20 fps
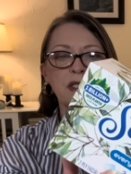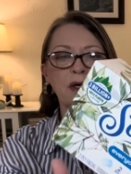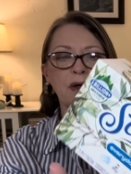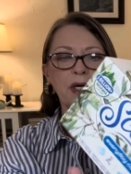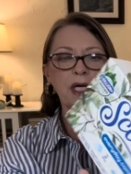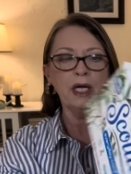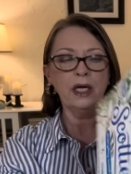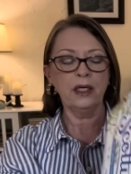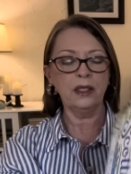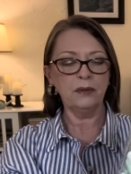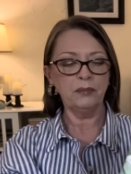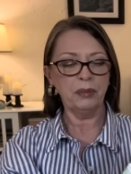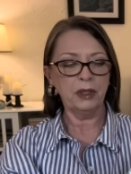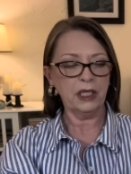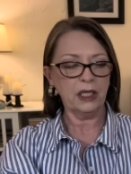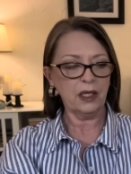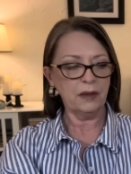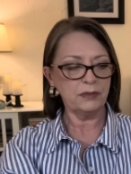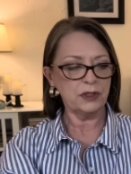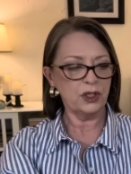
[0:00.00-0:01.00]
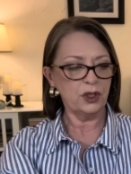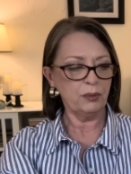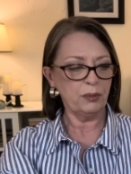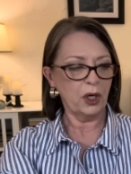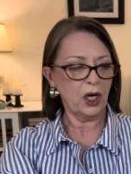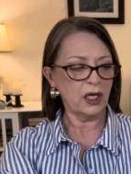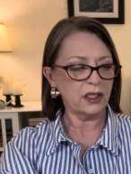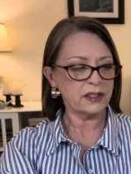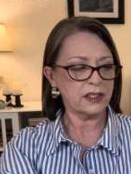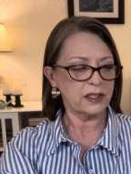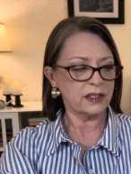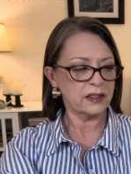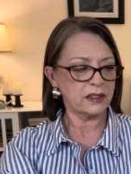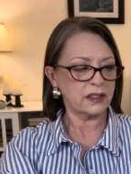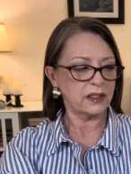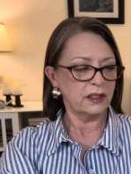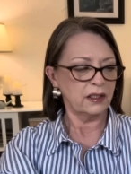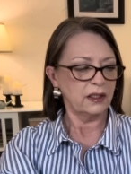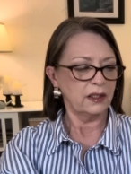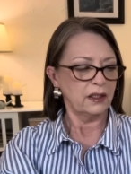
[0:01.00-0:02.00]
go ahead and pick up two
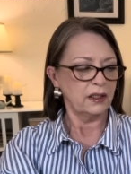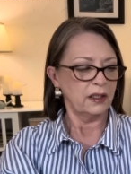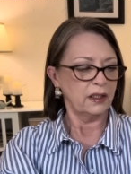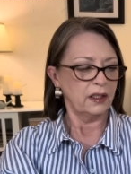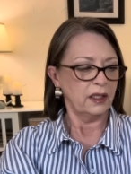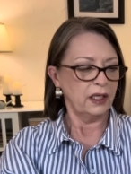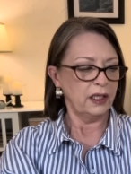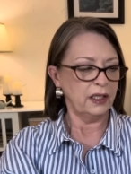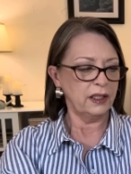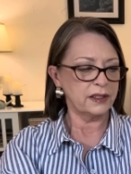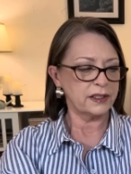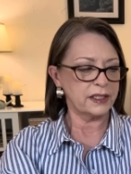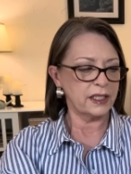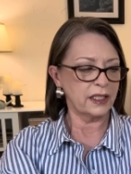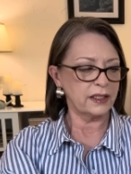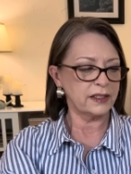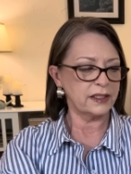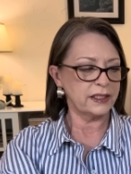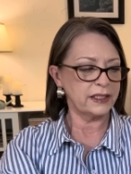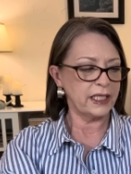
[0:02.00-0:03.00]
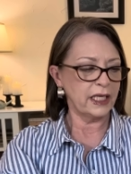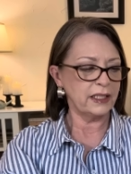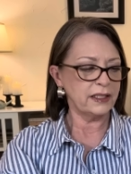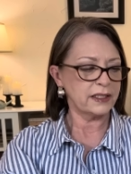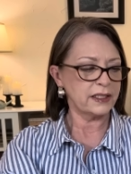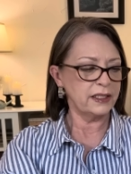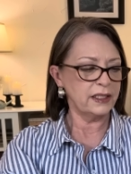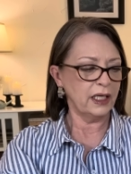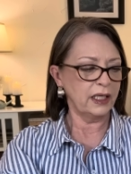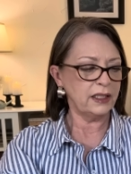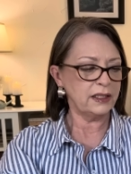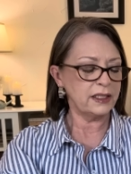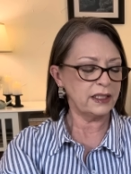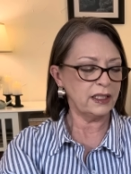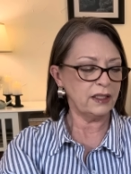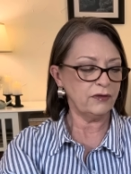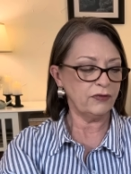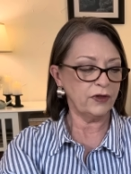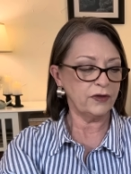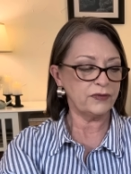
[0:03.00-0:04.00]
boxes. And it says, since
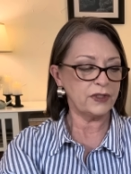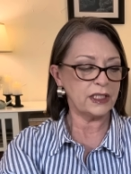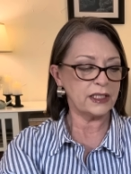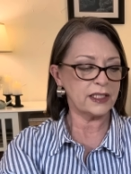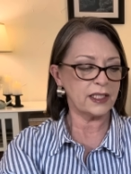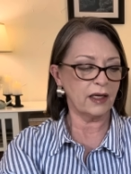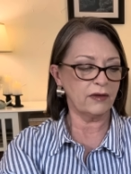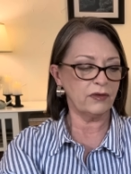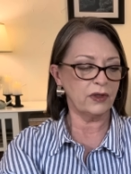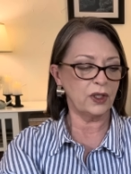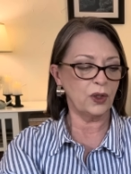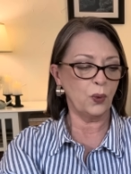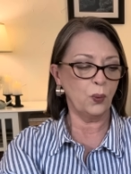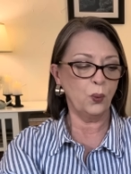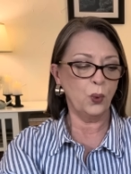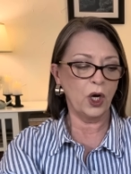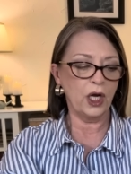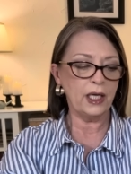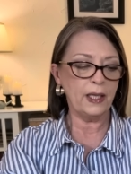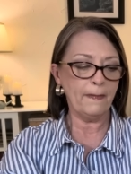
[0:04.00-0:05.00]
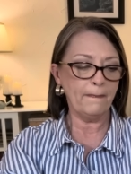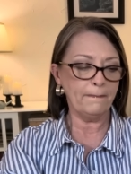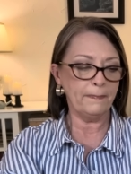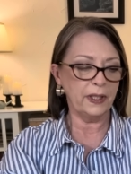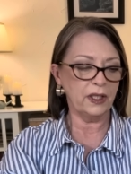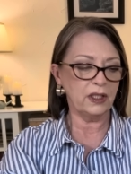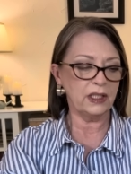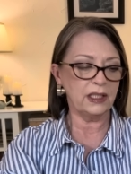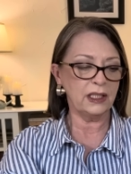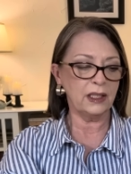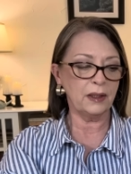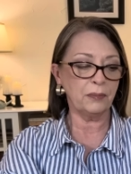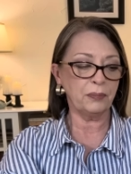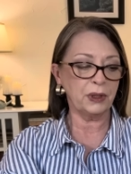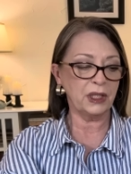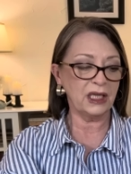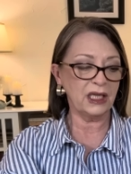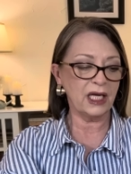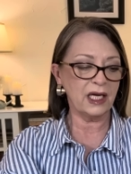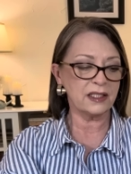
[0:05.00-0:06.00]
1957, 1 billion
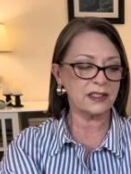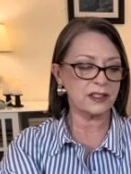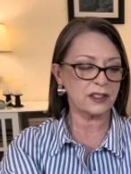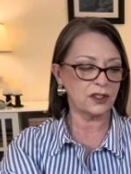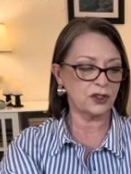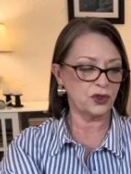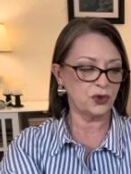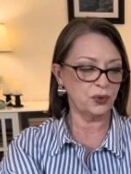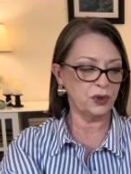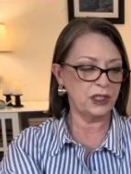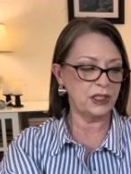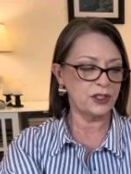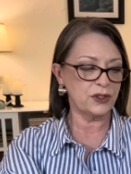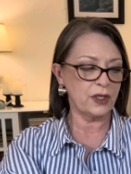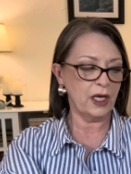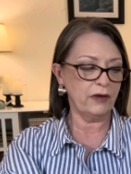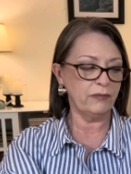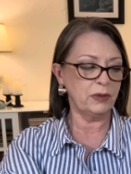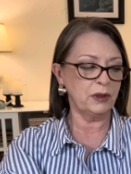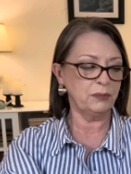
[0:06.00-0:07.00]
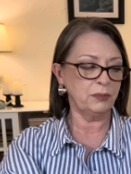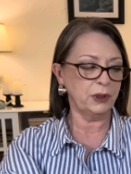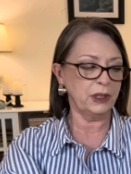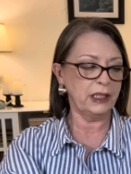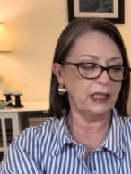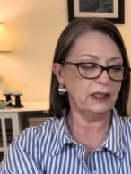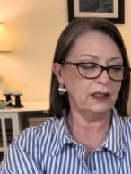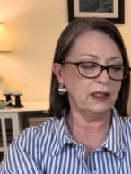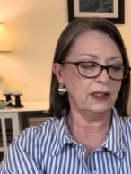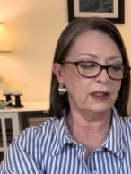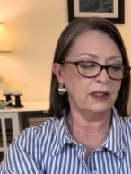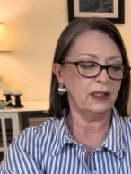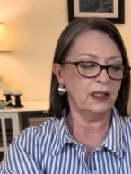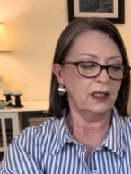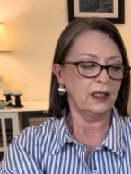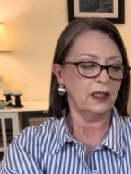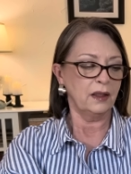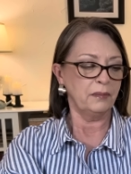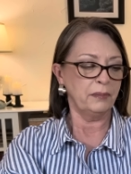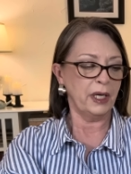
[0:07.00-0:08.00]
plus trees have been planted
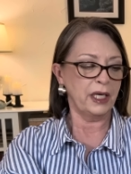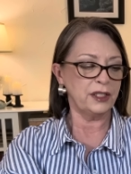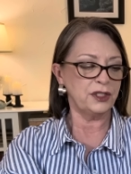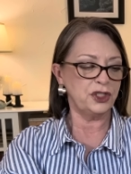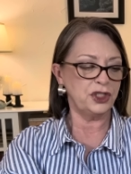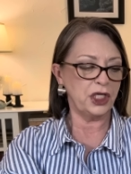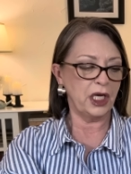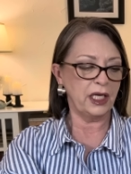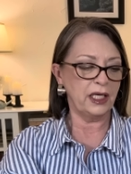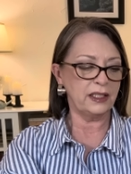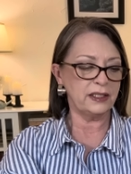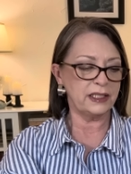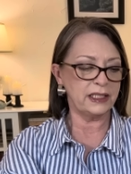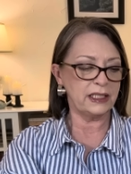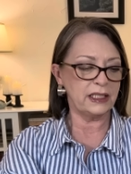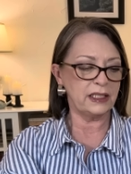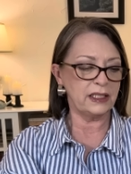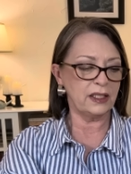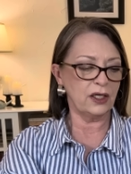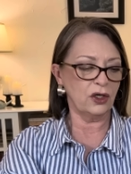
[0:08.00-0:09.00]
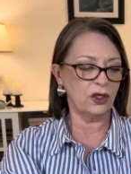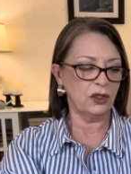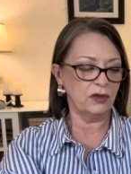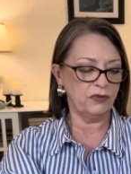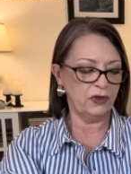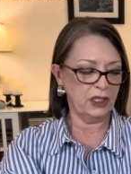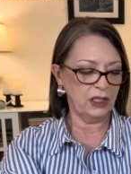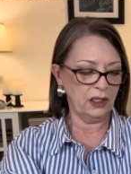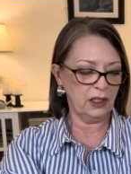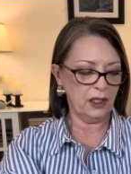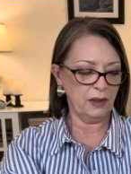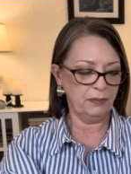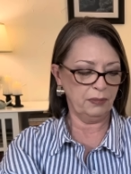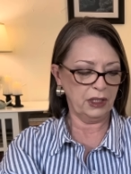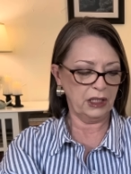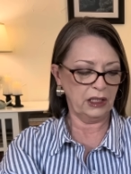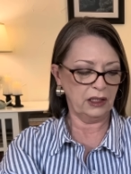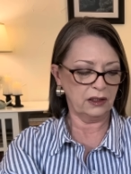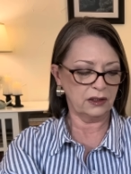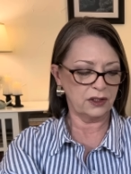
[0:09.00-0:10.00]
by J.D. Irving
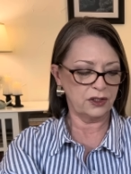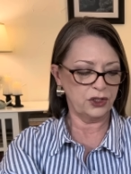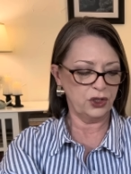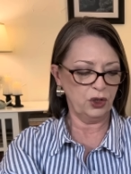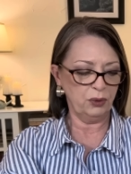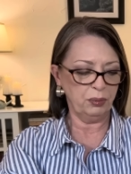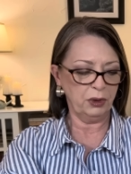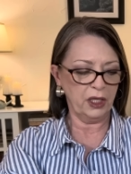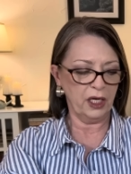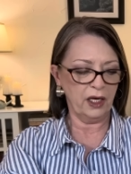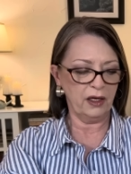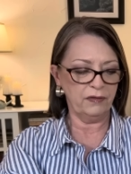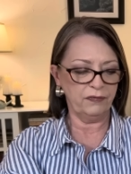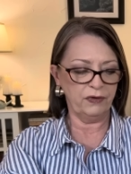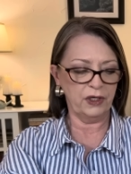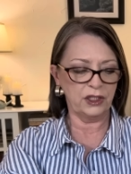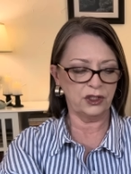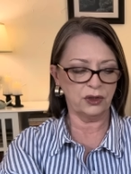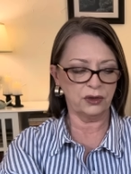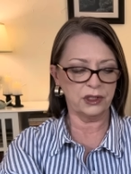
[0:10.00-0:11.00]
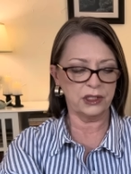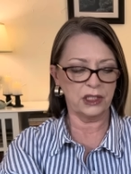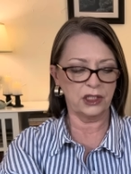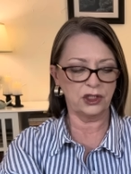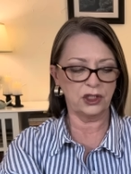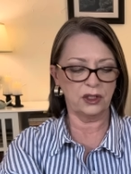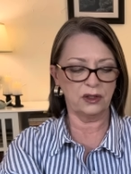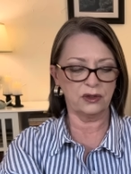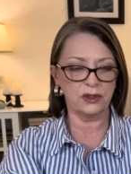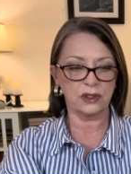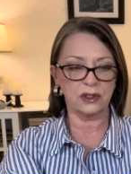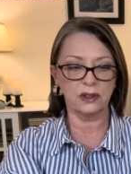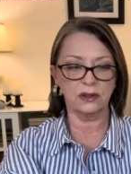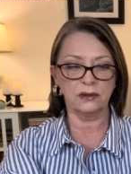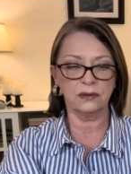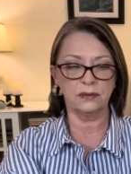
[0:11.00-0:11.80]
Company, two-ply facial tissues.